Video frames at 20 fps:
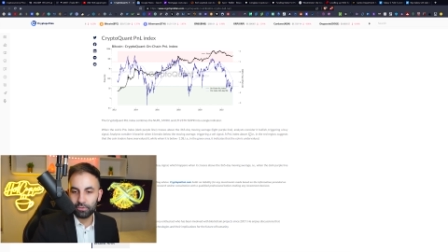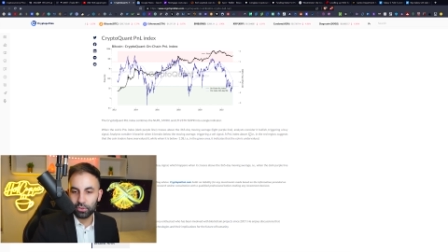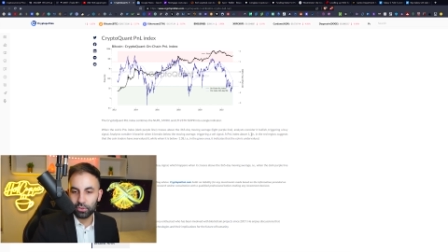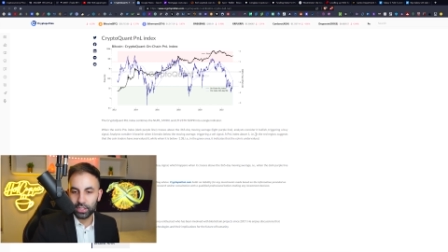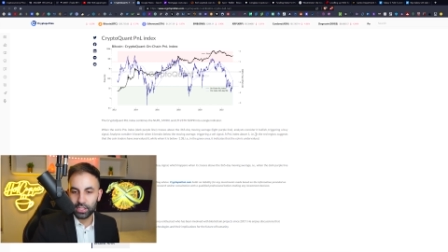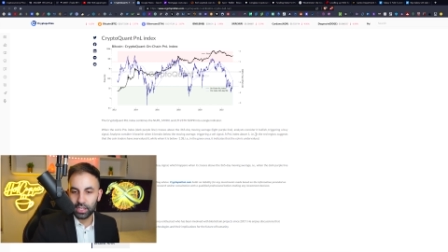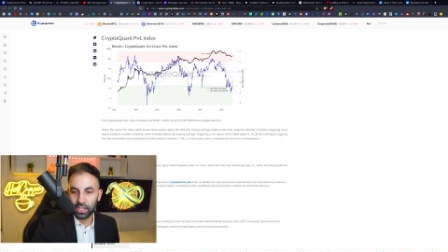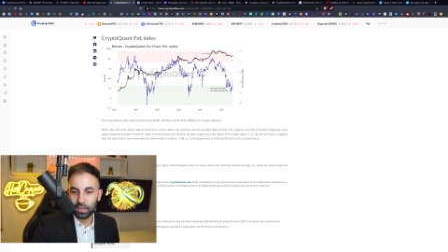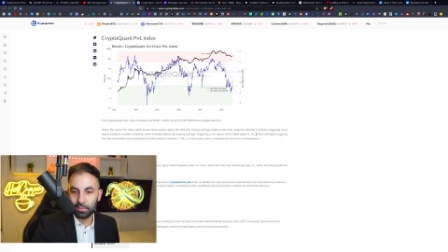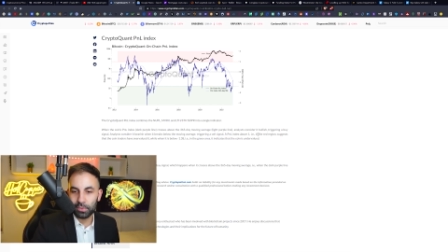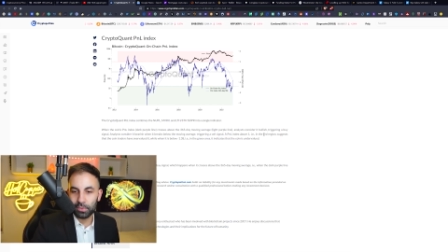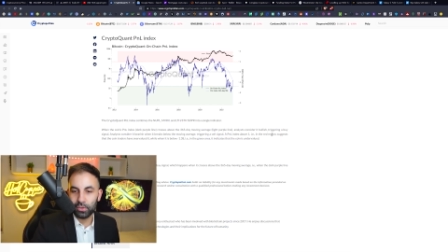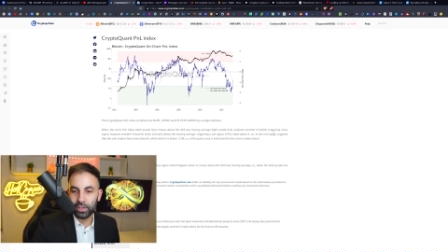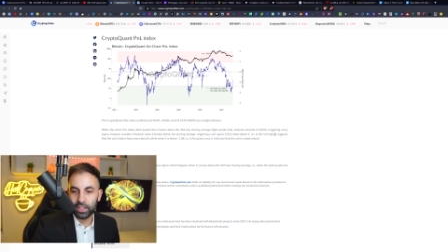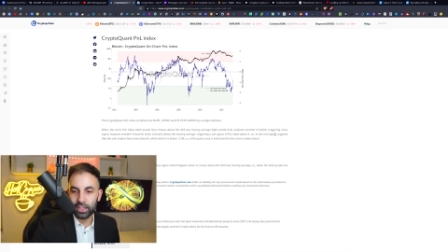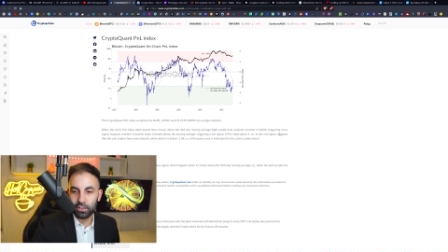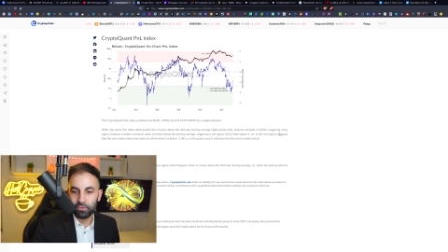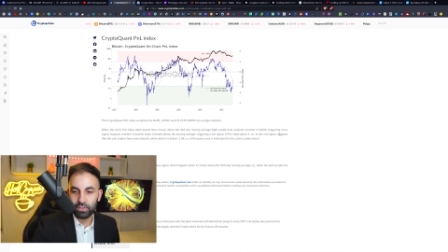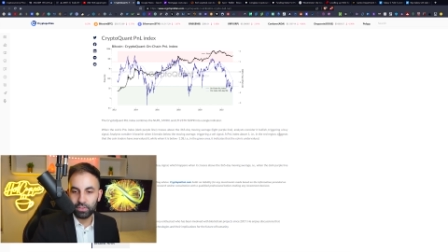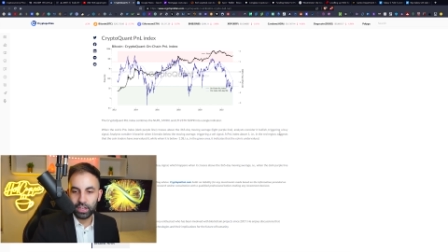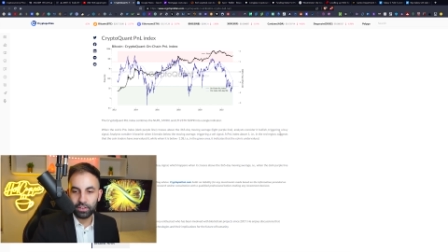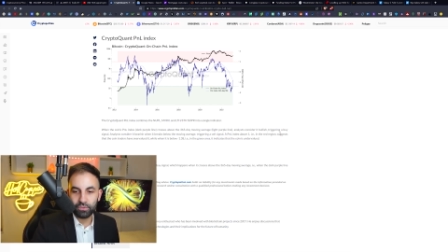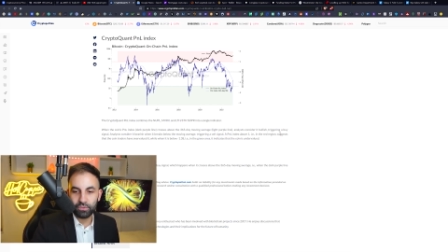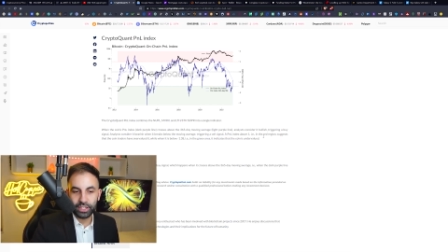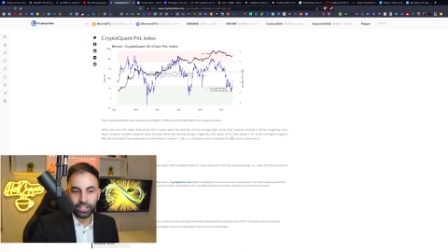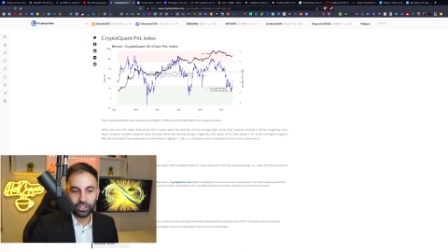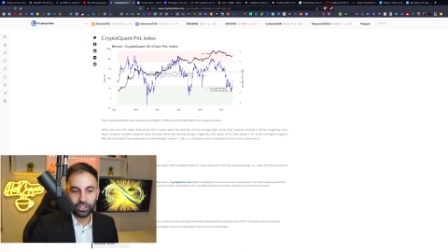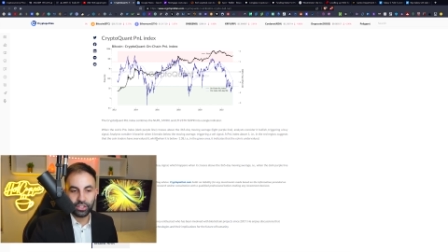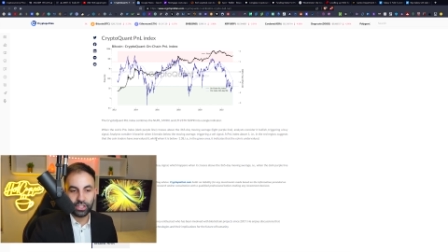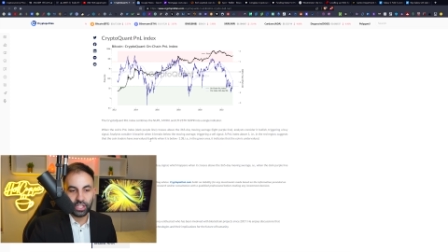for example, in the red
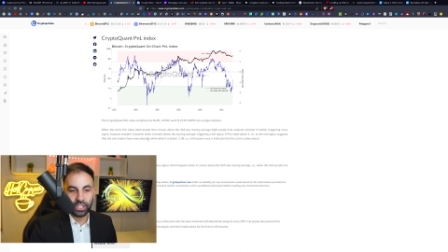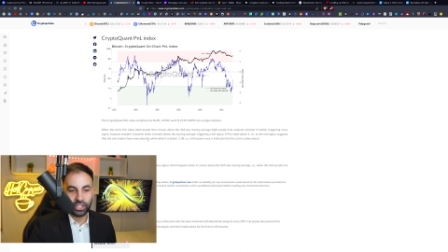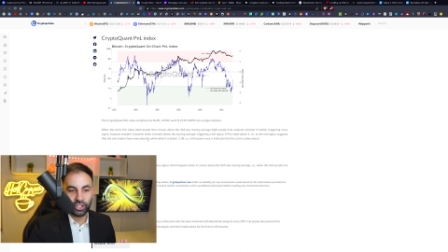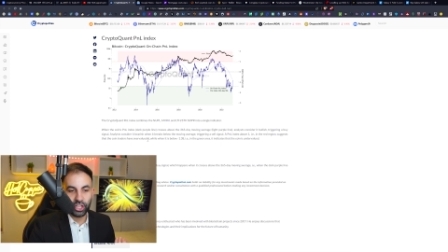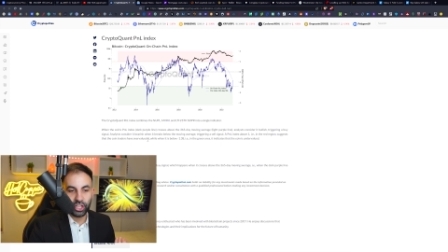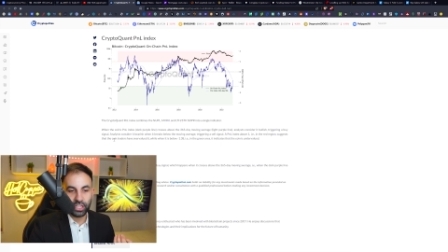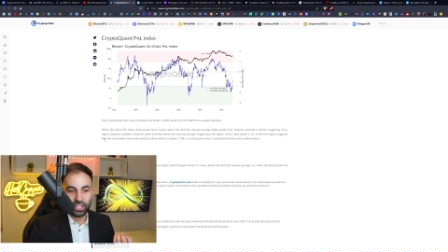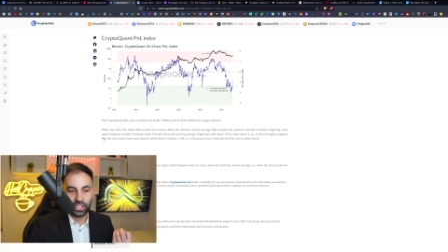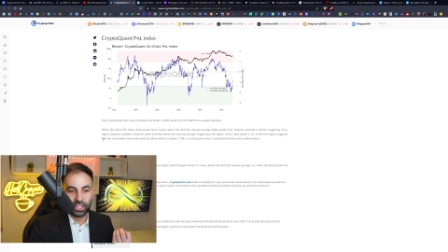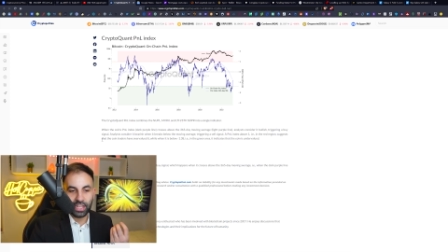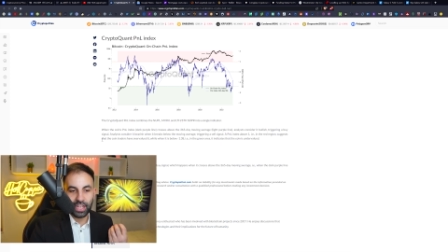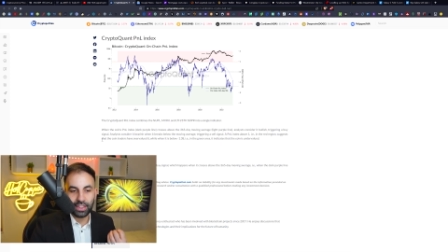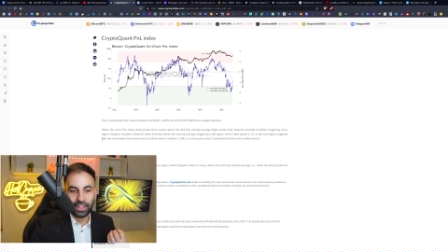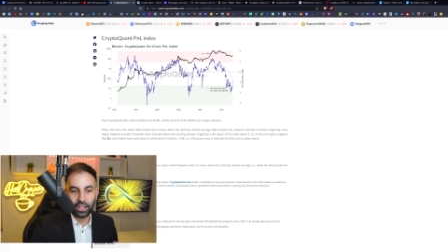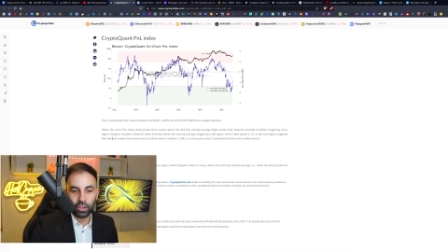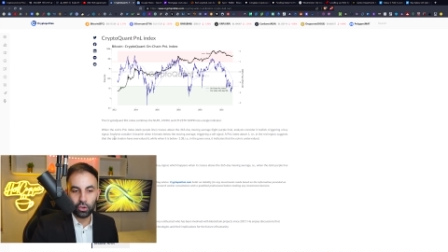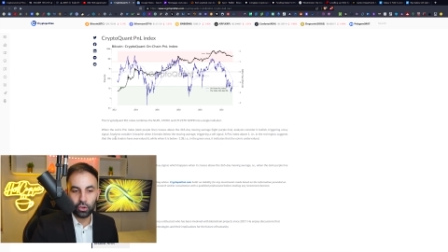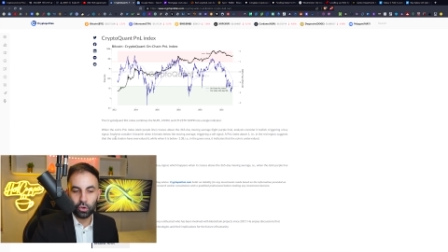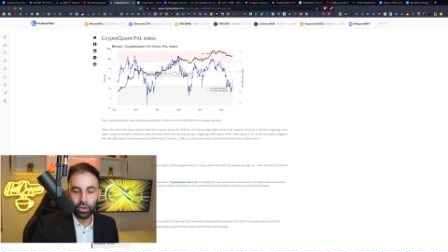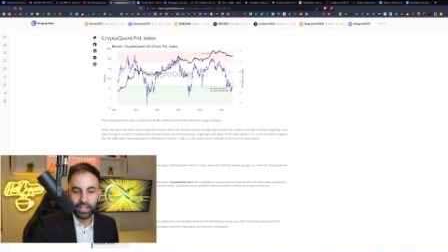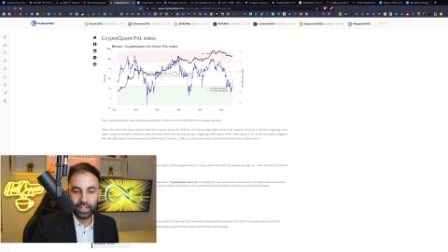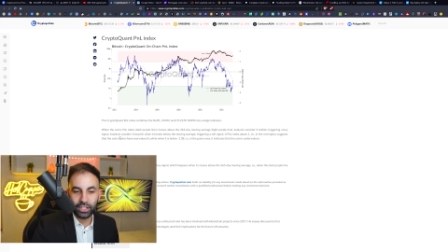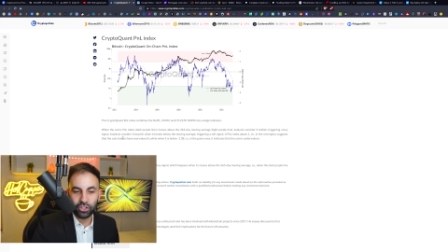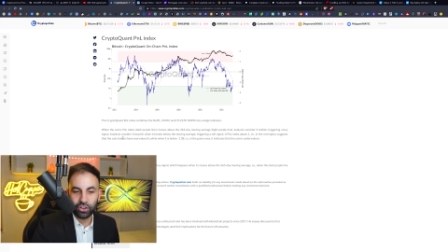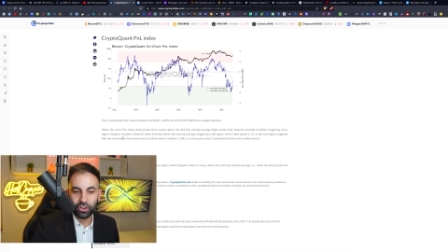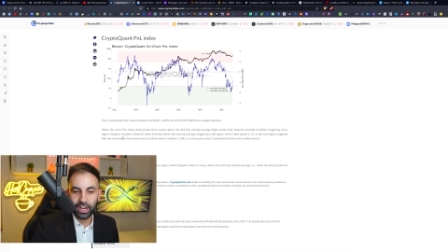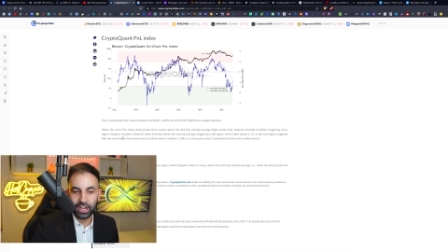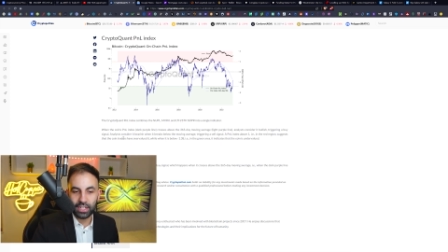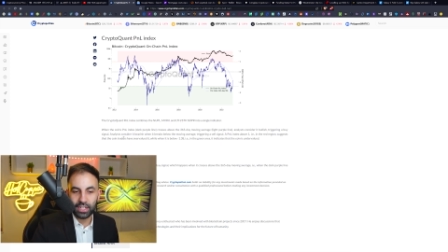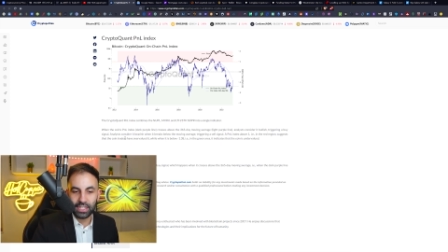region suggests that the coin
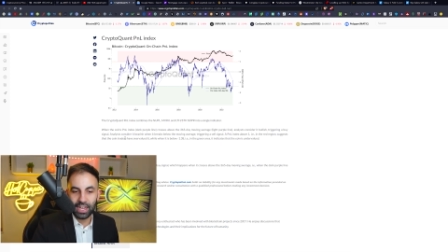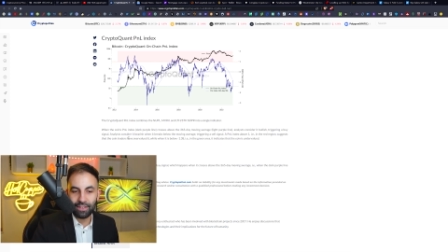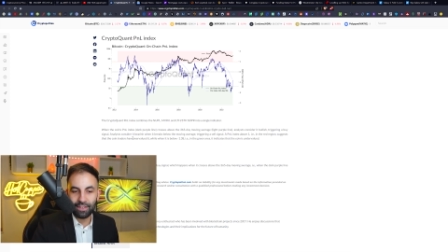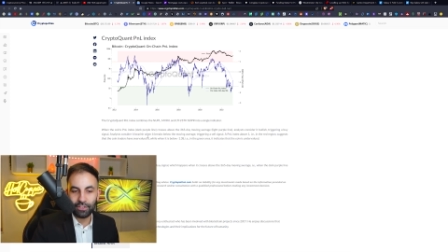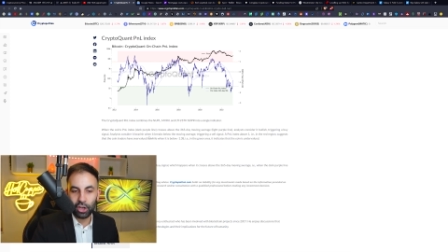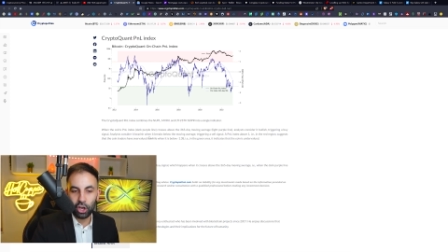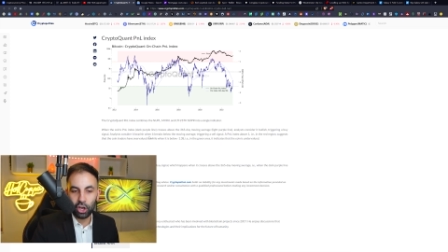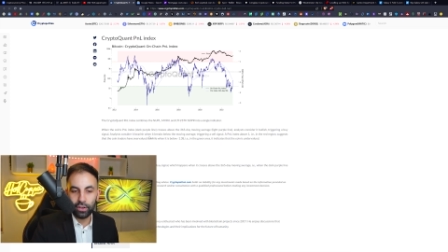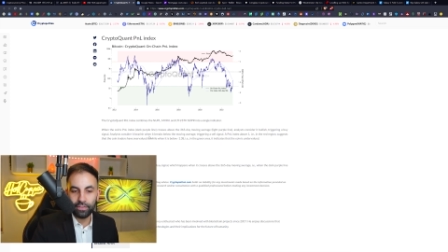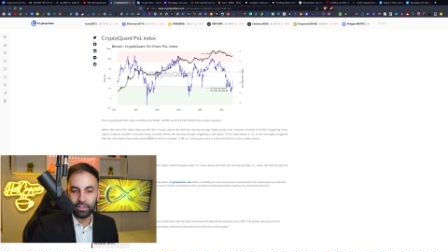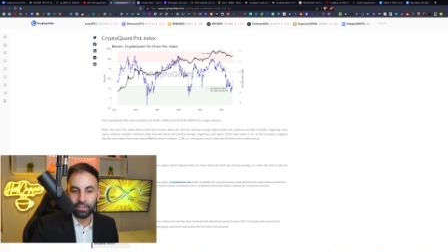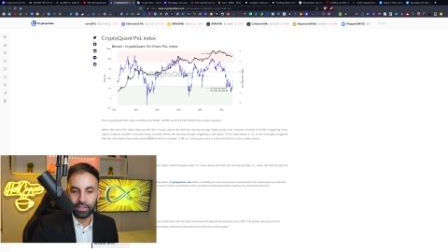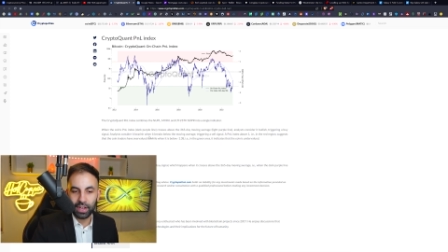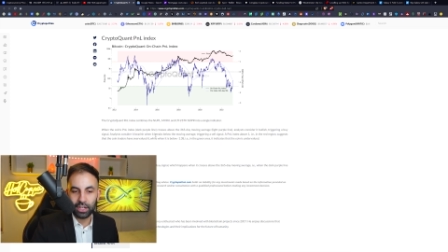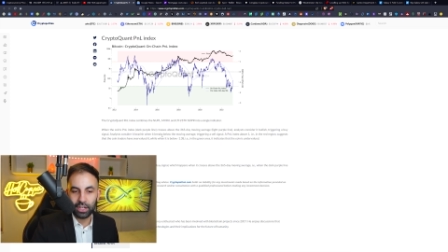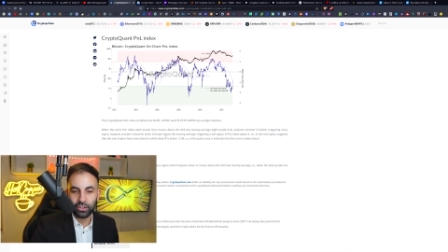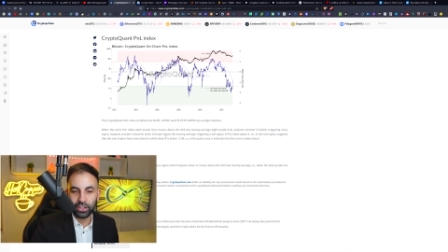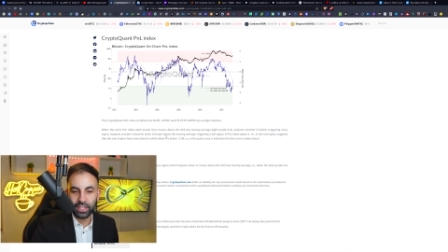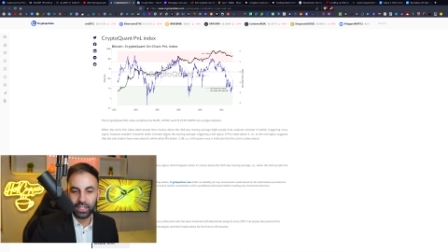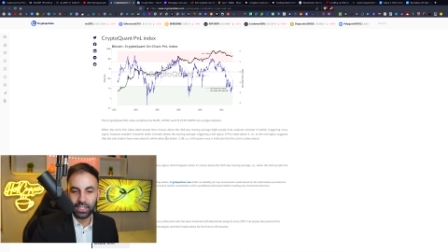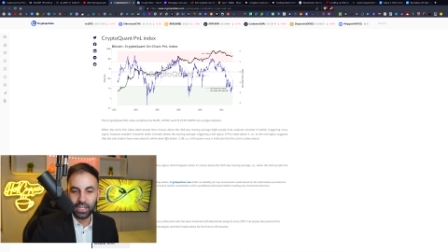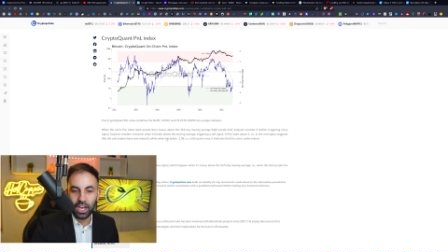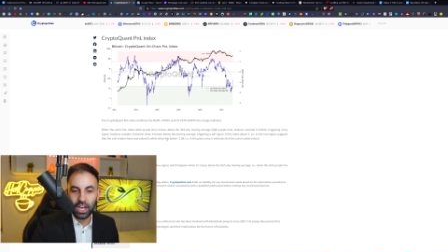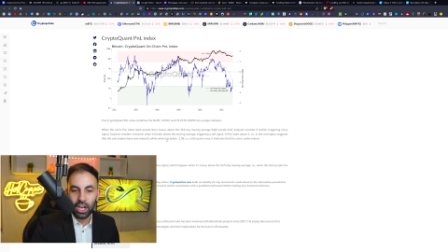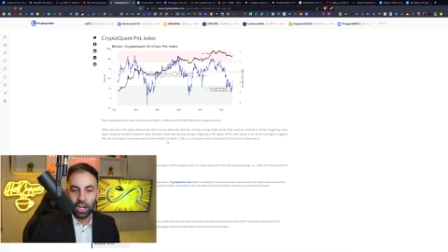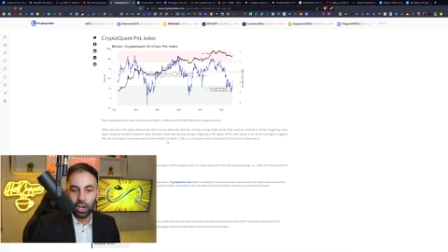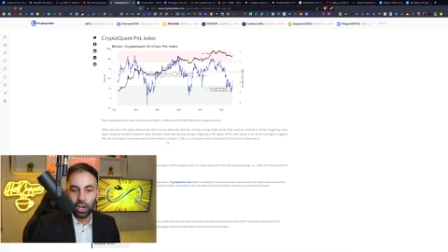traders have overvalued it,